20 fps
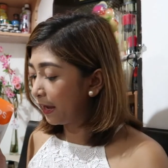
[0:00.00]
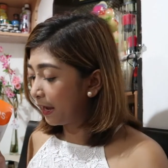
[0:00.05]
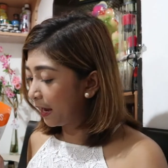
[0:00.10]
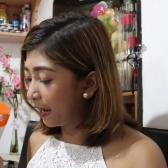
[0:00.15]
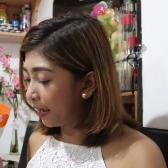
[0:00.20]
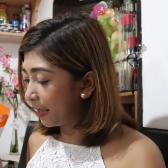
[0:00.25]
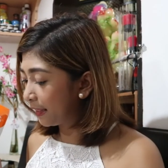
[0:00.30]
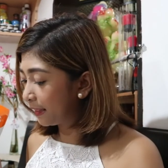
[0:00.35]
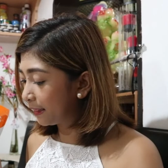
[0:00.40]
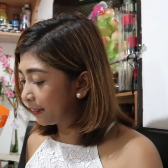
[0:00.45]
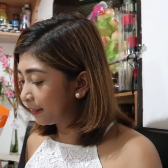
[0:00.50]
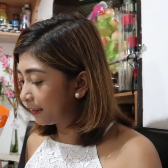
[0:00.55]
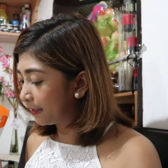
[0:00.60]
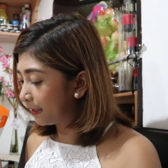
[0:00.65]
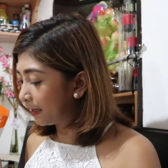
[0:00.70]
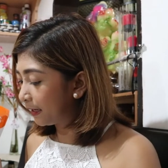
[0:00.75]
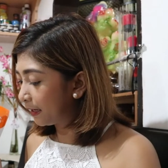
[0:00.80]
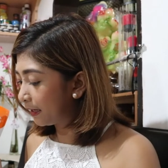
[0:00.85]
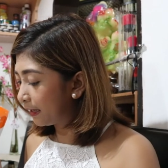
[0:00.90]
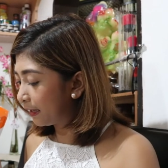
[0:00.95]
And
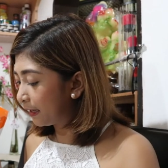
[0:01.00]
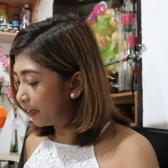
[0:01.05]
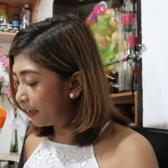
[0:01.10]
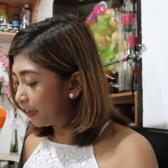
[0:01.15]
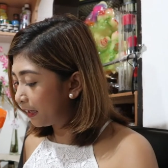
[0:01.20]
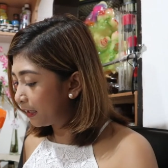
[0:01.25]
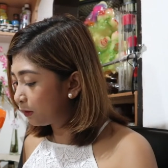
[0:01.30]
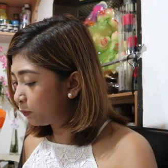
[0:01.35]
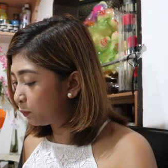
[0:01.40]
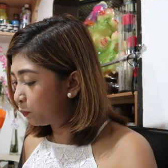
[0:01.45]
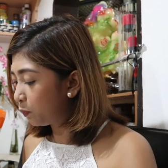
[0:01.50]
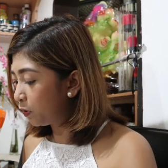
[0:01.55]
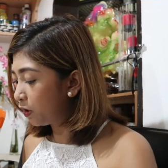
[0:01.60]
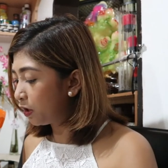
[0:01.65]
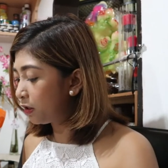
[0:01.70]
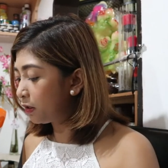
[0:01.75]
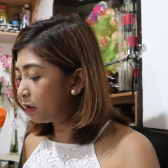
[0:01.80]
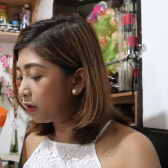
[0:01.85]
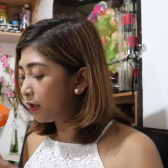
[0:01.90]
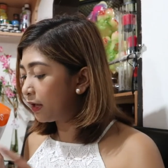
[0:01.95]
it
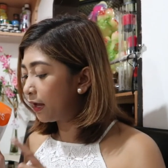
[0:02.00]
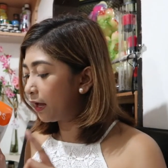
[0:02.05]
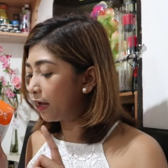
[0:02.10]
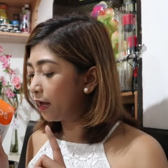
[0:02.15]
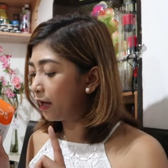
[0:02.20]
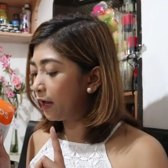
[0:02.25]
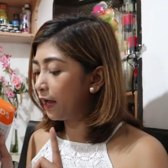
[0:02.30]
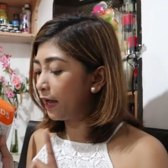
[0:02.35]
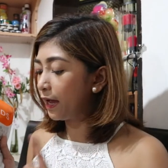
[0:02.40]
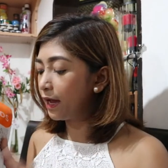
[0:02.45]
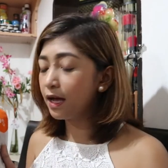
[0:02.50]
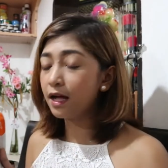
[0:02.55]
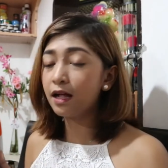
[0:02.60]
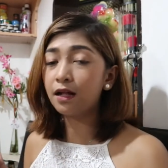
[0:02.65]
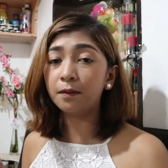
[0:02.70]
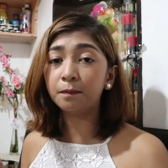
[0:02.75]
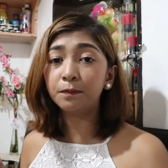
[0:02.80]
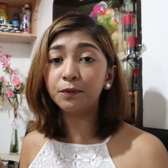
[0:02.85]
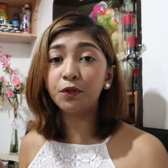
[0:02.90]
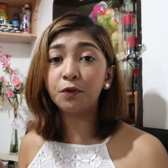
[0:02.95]
will
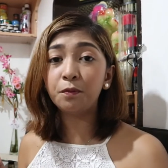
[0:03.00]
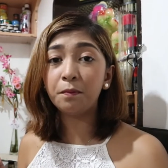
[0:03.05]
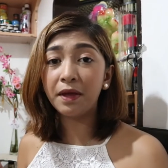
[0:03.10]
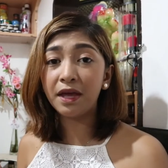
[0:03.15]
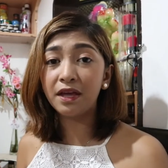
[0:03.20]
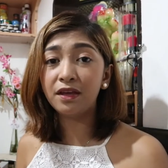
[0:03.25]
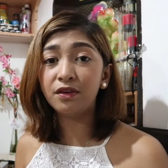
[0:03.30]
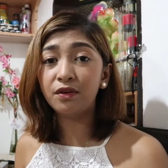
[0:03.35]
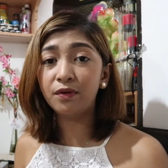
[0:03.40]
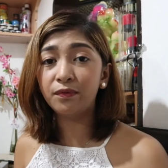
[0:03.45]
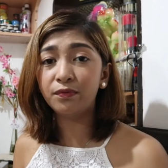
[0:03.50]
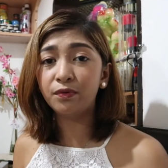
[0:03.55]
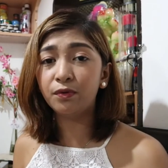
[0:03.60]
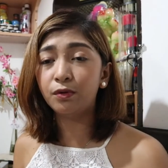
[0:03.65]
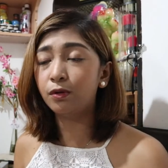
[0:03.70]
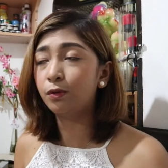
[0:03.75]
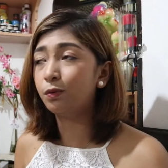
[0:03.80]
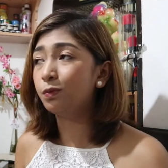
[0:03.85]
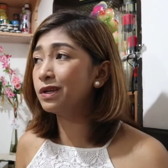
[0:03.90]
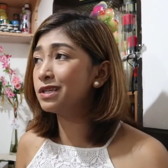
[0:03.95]
help to make you
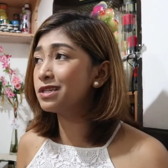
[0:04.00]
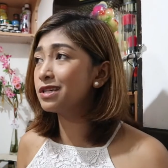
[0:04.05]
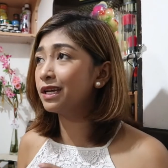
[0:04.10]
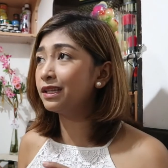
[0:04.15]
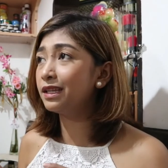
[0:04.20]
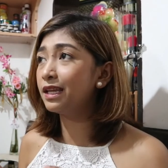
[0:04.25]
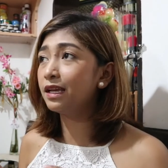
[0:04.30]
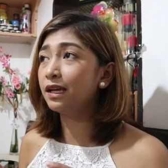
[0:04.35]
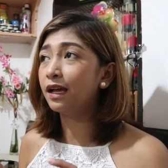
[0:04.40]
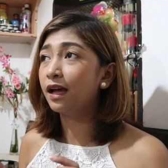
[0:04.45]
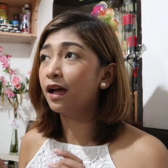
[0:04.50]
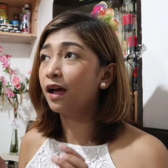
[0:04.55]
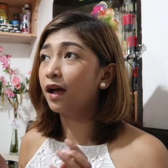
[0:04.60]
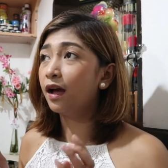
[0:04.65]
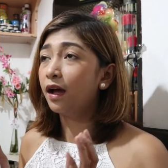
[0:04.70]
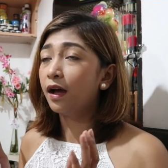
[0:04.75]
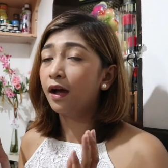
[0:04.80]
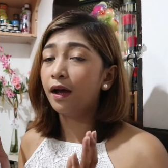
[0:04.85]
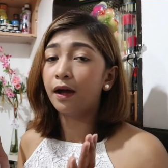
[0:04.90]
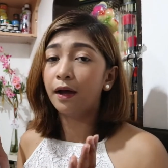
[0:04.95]
full, which I think
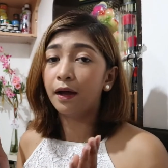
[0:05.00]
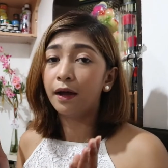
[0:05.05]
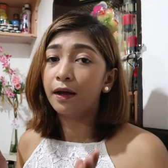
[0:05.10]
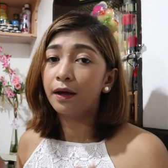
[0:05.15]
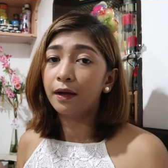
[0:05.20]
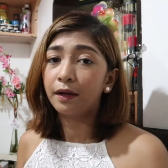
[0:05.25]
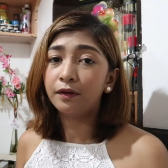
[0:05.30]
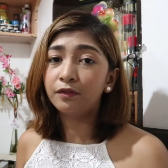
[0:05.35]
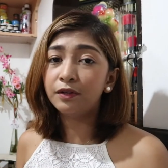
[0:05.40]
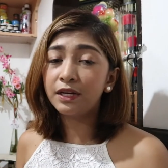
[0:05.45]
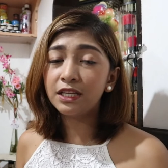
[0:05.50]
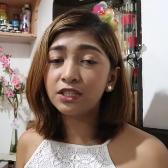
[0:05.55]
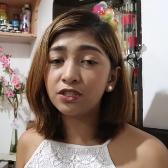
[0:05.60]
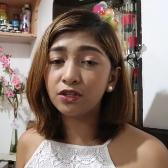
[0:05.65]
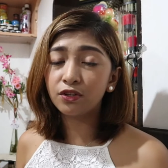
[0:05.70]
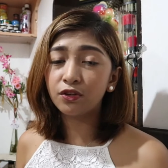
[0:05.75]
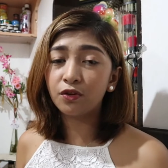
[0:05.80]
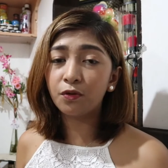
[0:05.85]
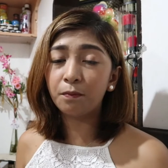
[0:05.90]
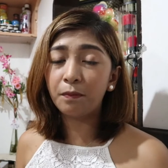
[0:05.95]

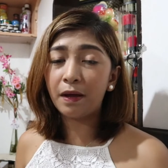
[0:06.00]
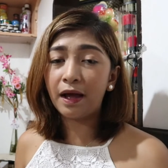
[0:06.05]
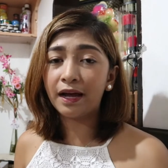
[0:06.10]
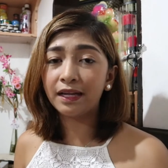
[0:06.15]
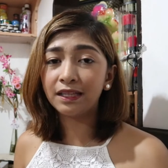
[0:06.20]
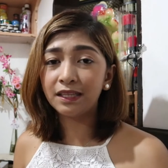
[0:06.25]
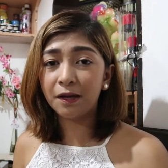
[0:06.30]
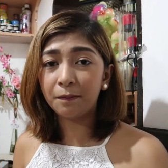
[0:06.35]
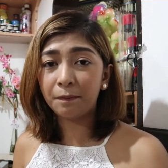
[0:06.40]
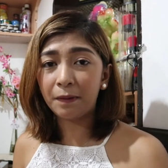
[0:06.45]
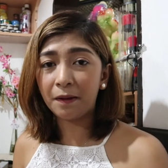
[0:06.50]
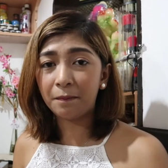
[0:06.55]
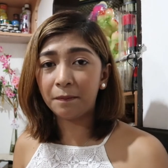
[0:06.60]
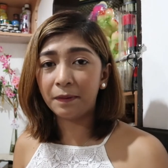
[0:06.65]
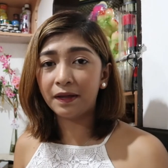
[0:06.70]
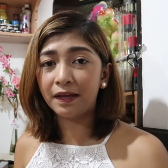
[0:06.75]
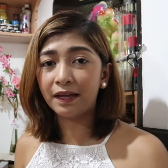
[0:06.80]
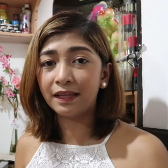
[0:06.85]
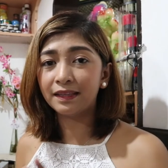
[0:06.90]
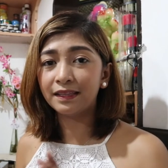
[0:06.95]
reason kung bakit ka
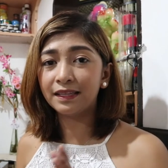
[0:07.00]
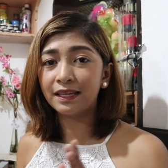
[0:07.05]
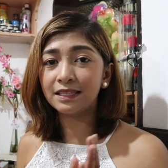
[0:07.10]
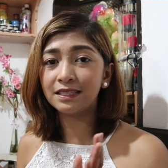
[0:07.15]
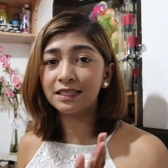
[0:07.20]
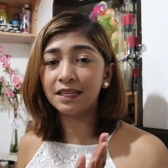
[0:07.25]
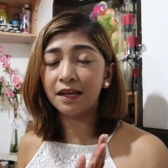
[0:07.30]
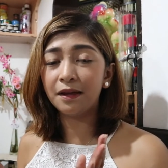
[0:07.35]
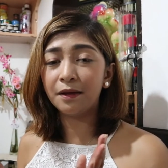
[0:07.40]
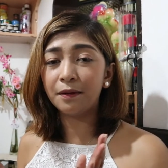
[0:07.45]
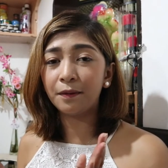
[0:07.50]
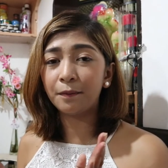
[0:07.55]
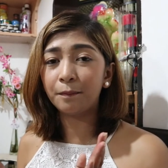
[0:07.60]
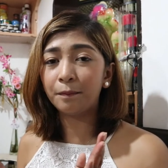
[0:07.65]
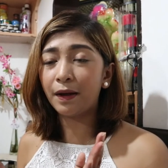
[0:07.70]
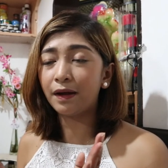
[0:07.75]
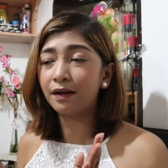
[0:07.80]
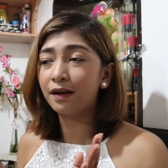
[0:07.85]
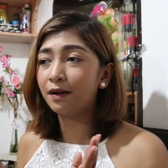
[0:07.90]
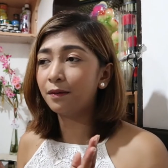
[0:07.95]
papayat. Kasi
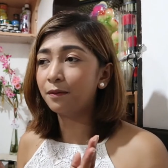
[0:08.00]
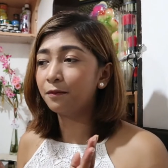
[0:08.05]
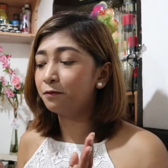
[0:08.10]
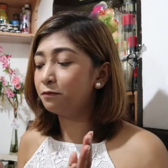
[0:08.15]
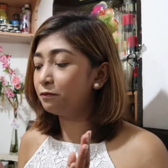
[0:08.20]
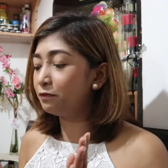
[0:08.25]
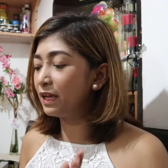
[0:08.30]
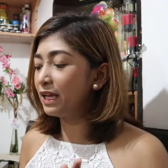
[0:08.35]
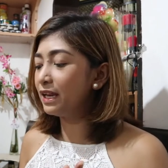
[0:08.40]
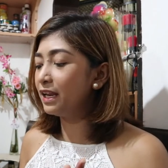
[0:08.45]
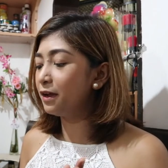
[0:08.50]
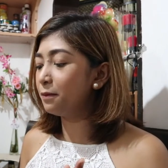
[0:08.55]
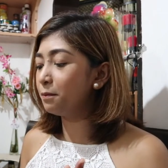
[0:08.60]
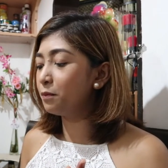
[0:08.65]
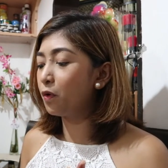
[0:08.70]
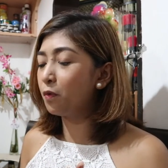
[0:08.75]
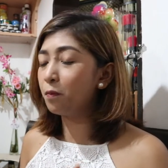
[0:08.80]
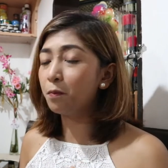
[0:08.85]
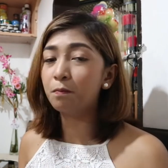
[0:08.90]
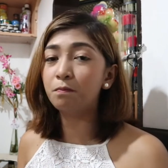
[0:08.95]
parang feeling
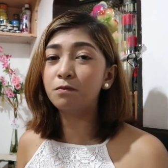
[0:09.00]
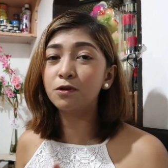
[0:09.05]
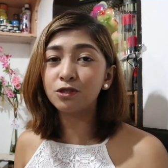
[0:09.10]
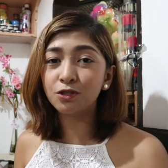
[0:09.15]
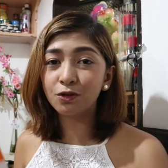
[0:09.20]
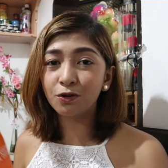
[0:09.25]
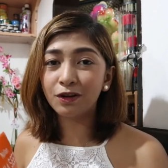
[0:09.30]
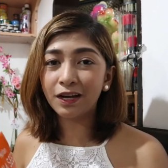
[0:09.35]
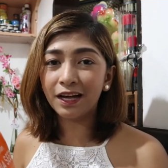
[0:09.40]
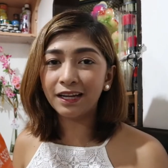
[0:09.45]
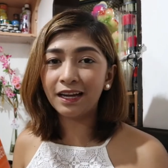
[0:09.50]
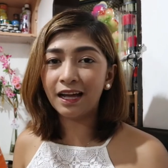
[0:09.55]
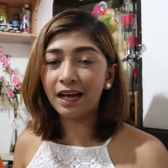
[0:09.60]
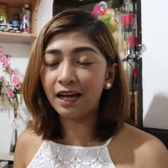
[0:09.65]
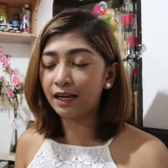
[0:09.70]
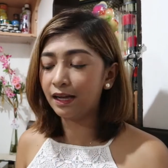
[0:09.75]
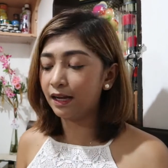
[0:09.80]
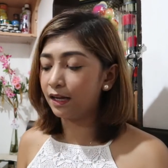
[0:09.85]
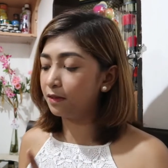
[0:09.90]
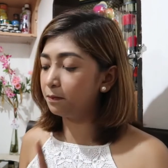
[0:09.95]
mo, busog ka
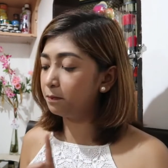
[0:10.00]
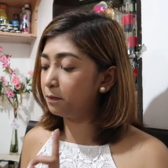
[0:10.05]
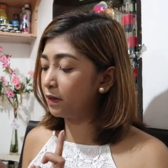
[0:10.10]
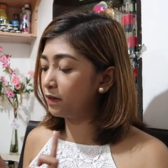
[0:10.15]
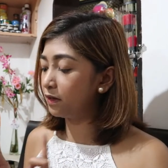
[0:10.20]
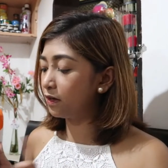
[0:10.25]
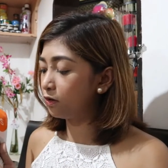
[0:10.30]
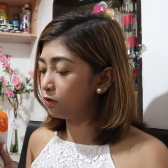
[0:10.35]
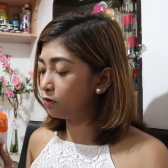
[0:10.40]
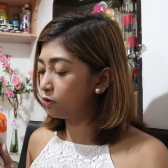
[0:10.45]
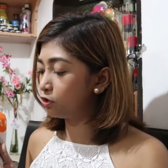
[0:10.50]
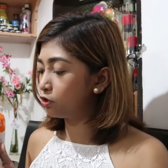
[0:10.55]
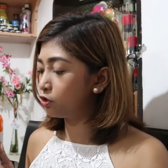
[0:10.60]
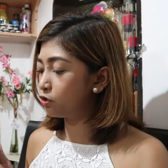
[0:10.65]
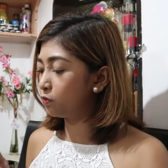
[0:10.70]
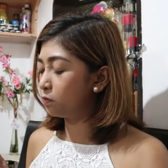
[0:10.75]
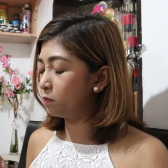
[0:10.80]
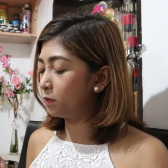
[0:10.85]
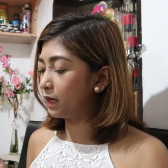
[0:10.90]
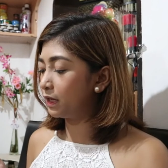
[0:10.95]
na agad pag
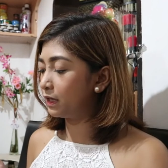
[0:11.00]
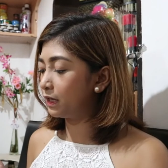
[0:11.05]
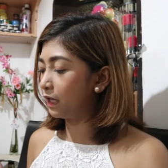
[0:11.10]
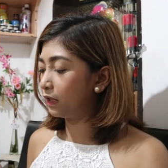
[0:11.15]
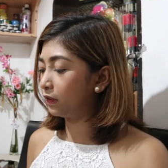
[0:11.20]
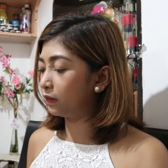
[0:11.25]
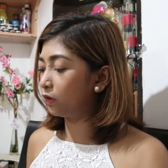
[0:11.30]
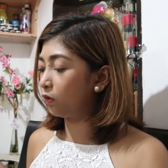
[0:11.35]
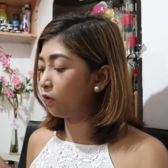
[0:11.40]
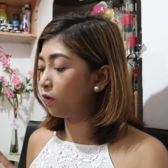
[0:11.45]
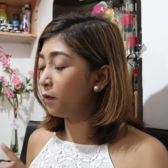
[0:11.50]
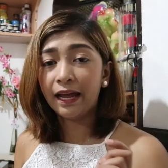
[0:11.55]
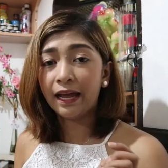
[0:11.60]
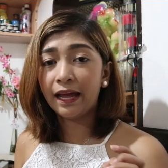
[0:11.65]
nag-consume ka nito.